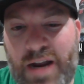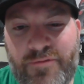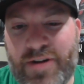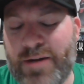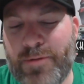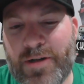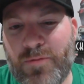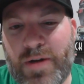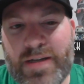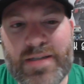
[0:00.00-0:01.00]
I forget what it
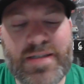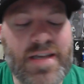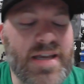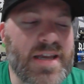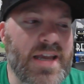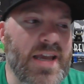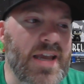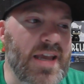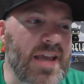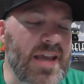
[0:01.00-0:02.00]
was.
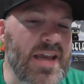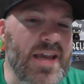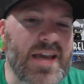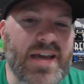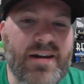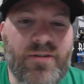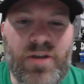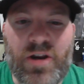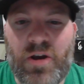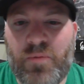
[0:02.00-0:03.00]
And,
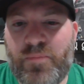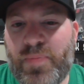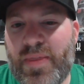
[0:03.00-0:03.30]
you know,